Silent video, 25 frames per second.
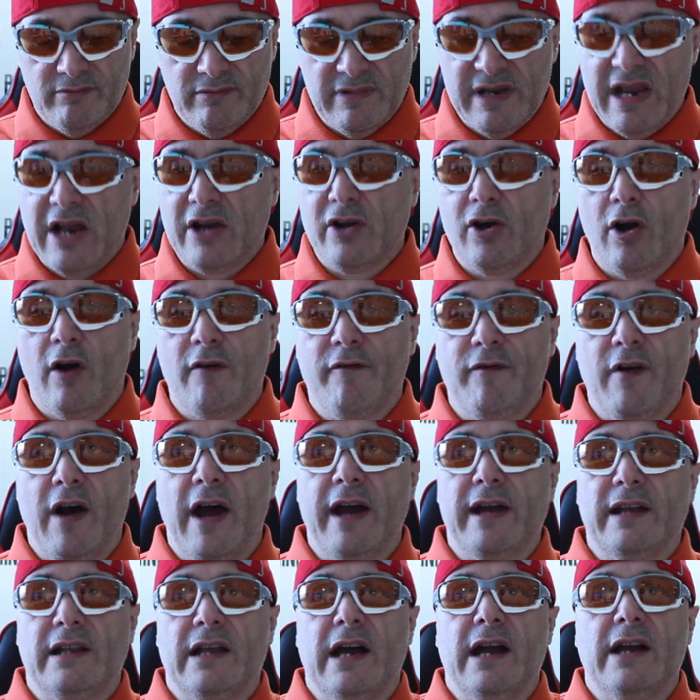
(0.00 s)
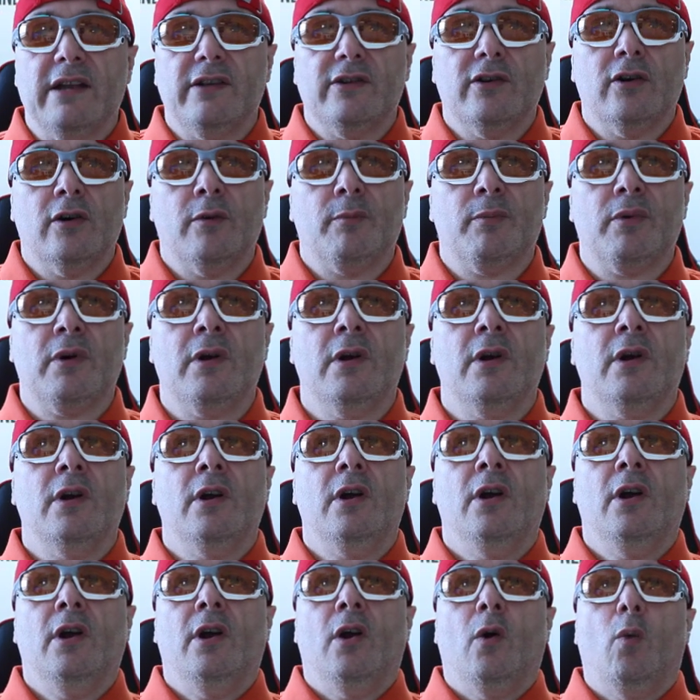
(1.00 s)
He hasn't got a fight lined up.
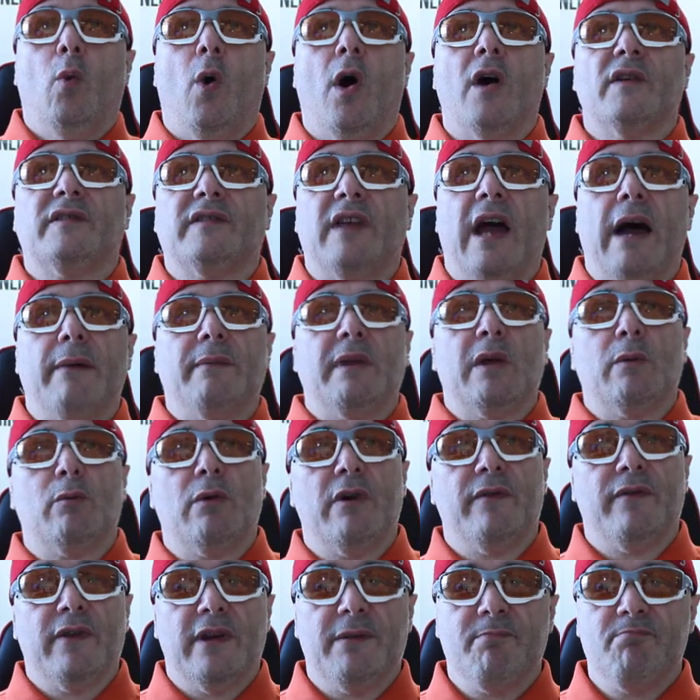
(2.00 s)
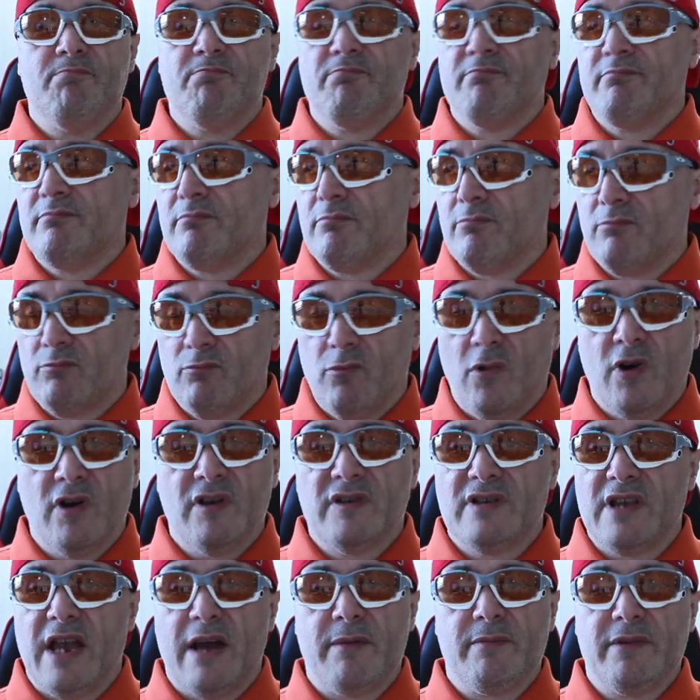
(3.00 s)
What's happening with him? What
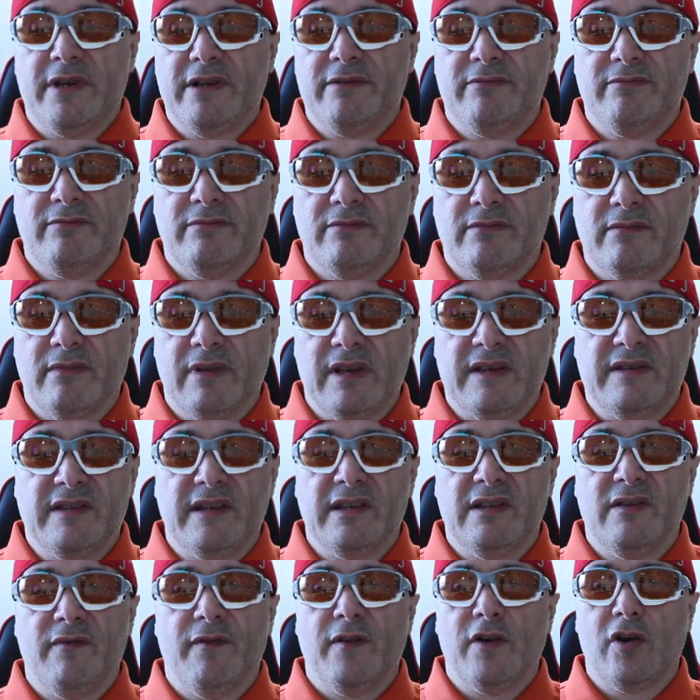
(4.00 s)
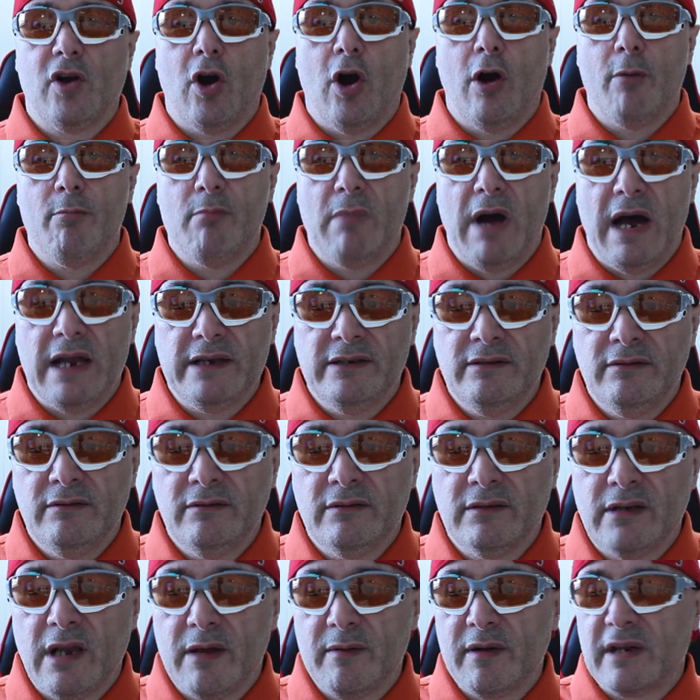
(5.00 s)
is happening? He's either forgotten man,
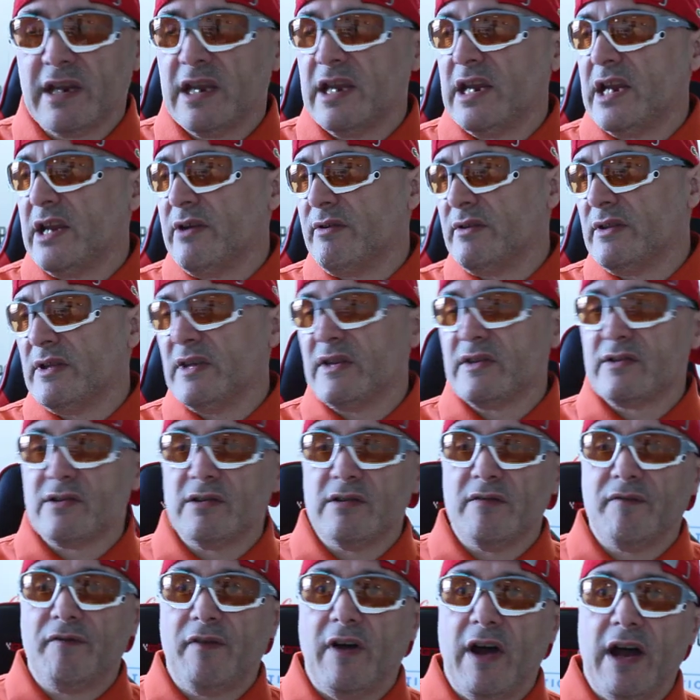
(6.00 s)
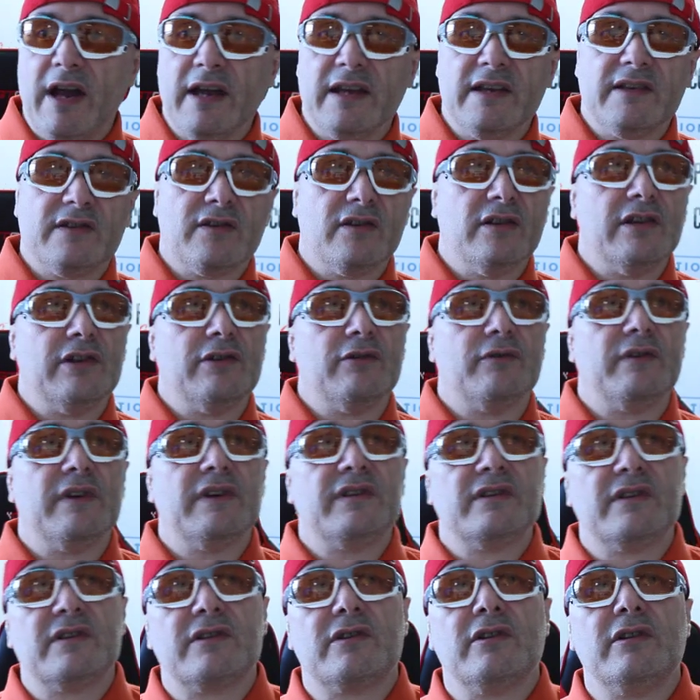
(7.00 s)
I keep hearing he's going to fight, he's going to do
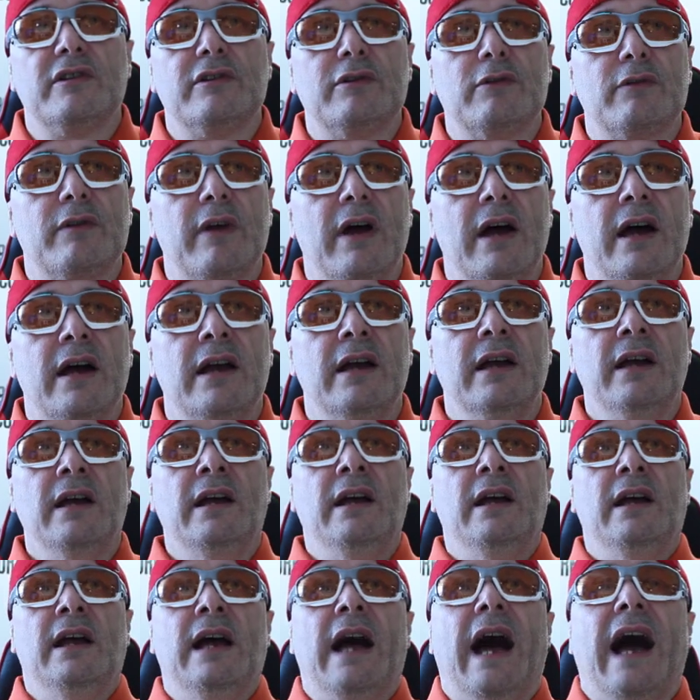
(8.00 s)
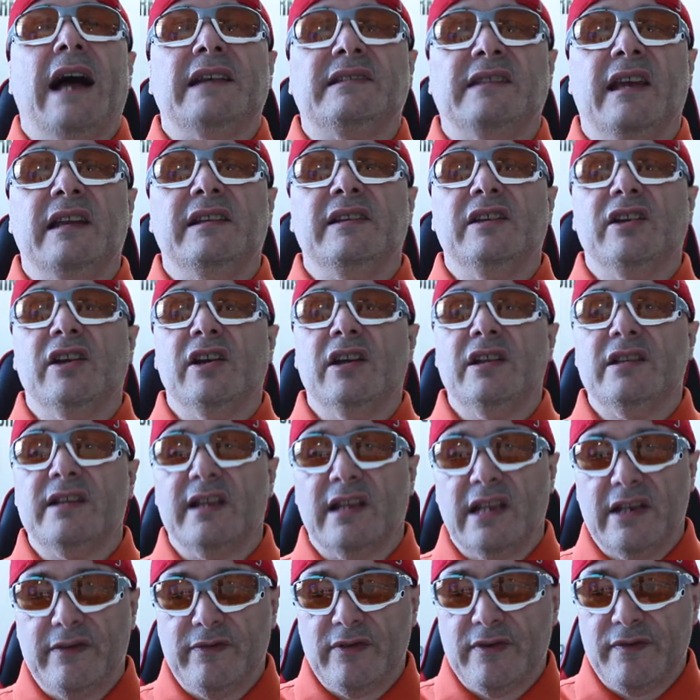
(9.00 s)
this, he's going to do that. Has Eddie Hearn
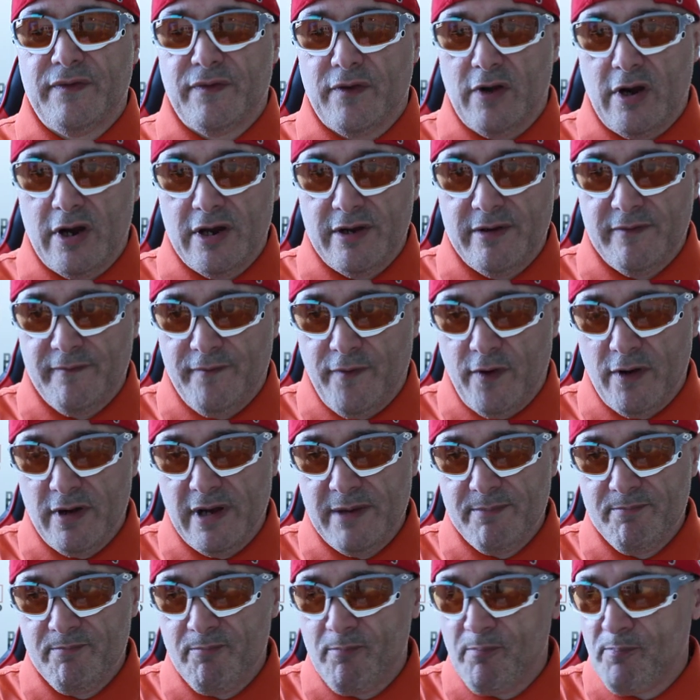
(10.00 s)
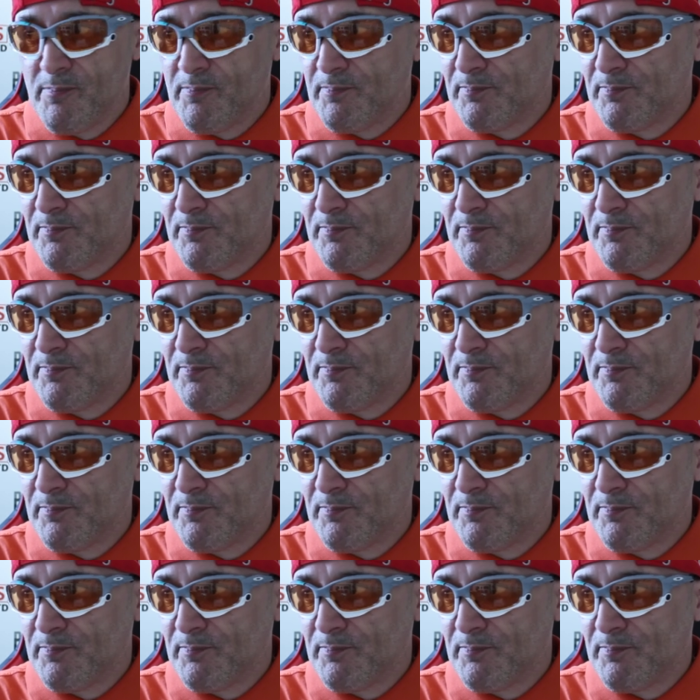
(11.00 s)
delivered for him?